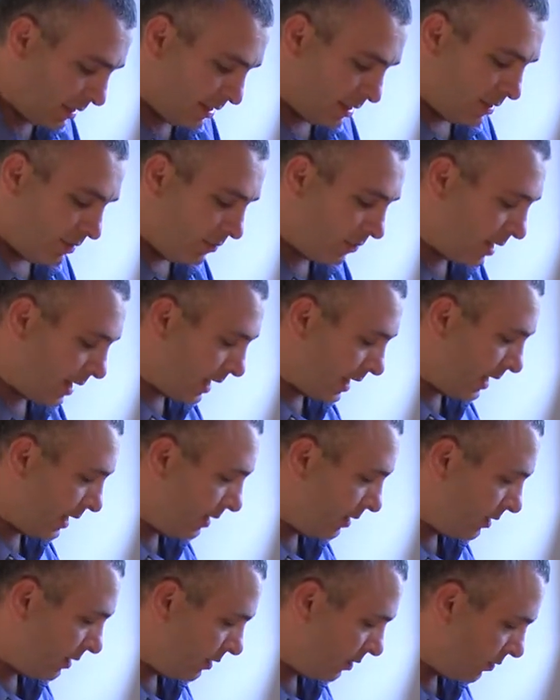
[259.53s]
in a
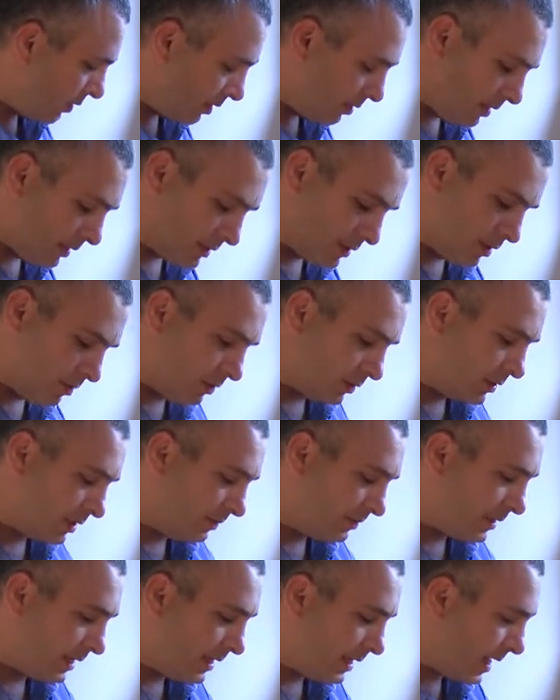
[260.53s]
way, it's almost
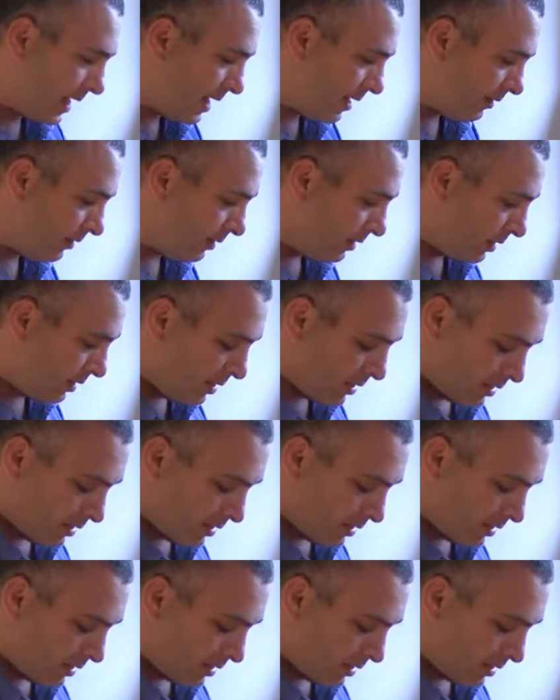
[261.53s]
upside down,